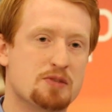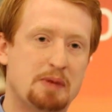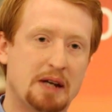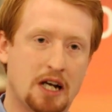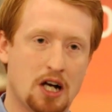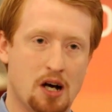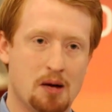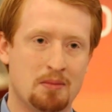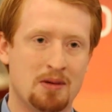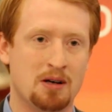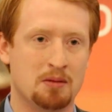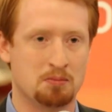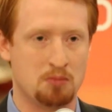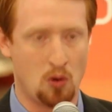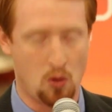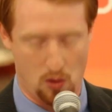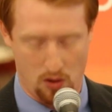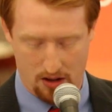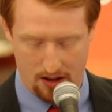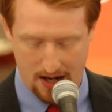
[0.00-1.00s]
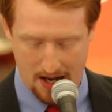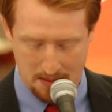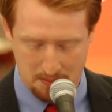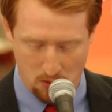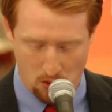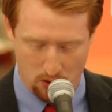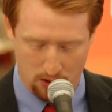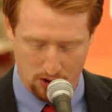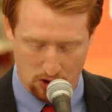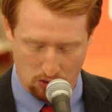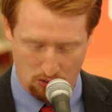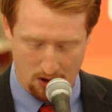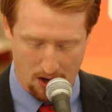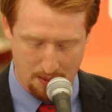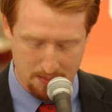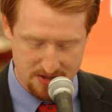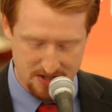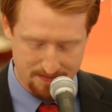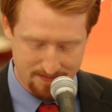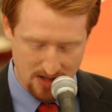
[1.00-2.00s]
become more and more
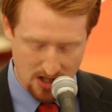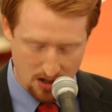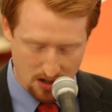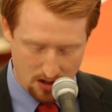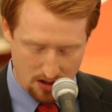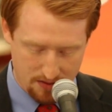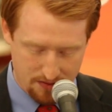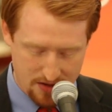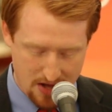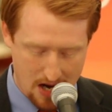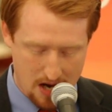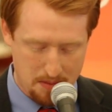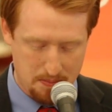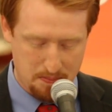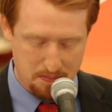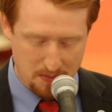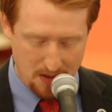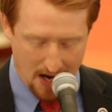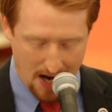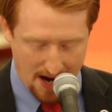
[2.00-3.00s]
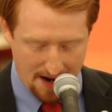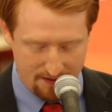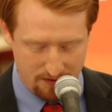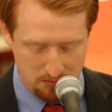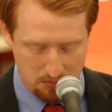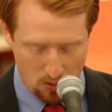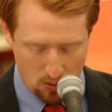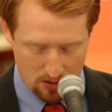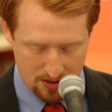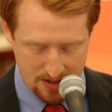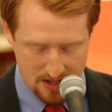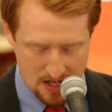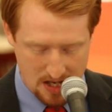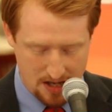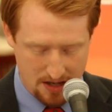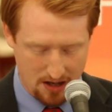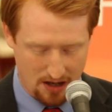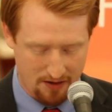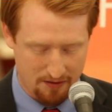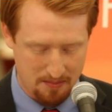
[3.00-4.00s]
corrupt, they have more
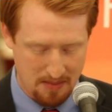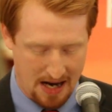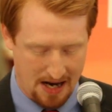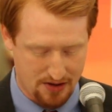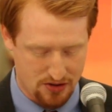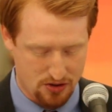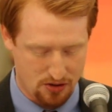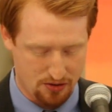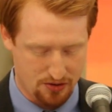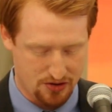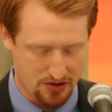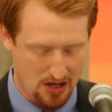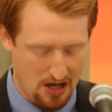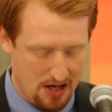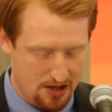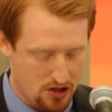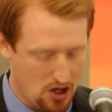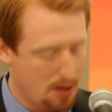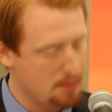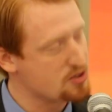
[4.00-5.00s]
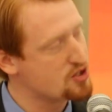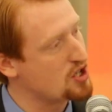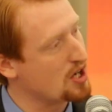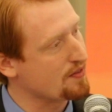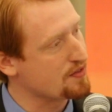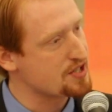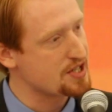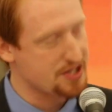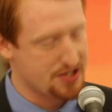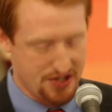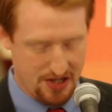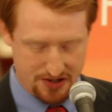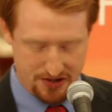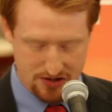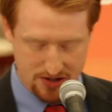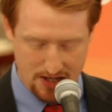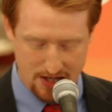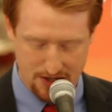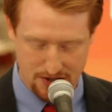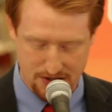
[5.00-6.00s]
need of masters." Thomas Jefferson
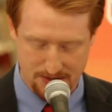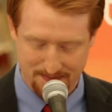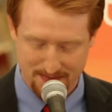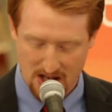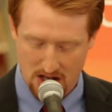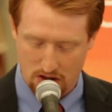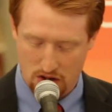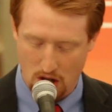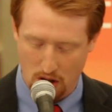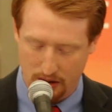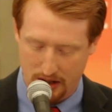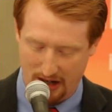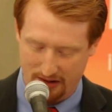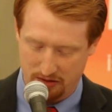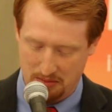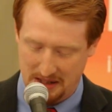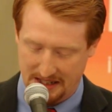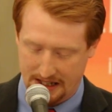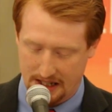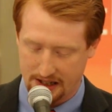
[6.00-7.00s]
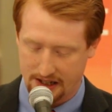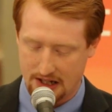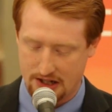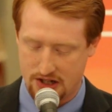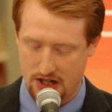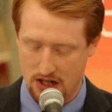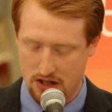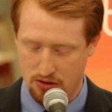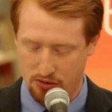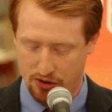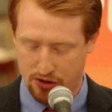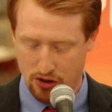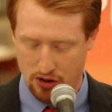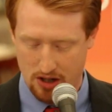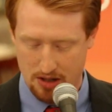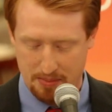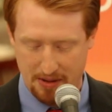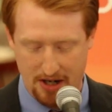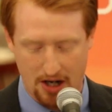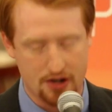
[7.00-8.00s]
says this, "No government can continue
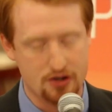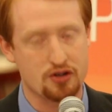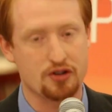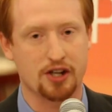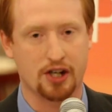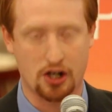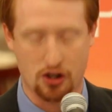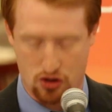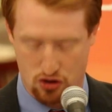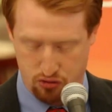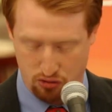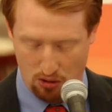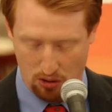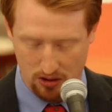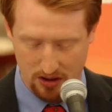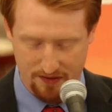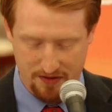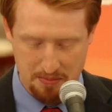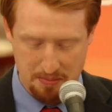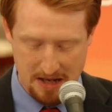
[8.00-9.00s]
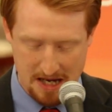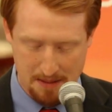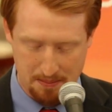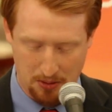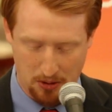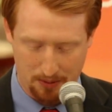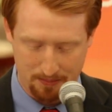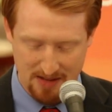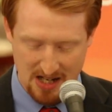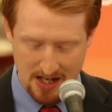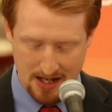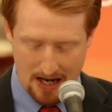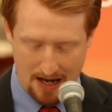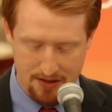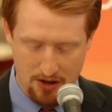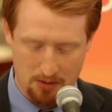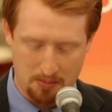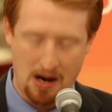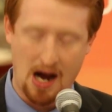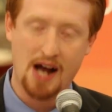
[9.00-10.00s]
good but under the control of the people,
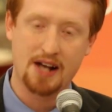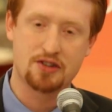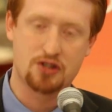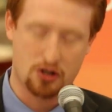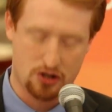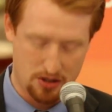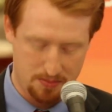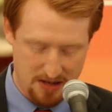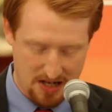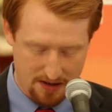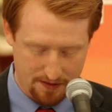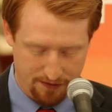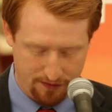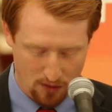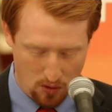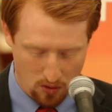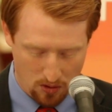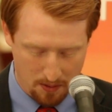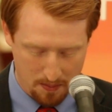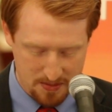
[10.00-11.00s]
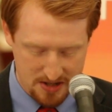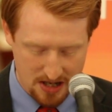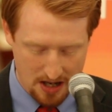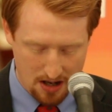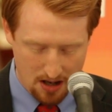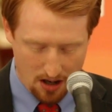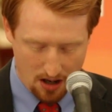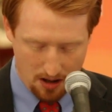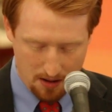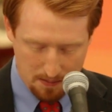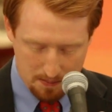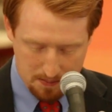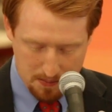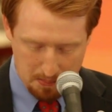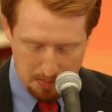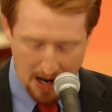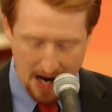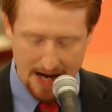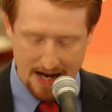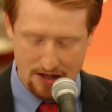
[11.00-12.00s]
and their minds are to be informed
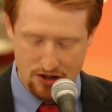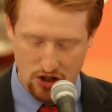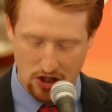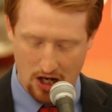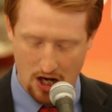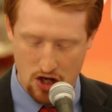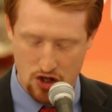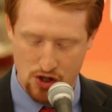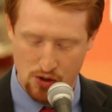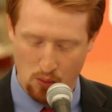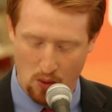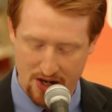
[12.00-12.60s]
by education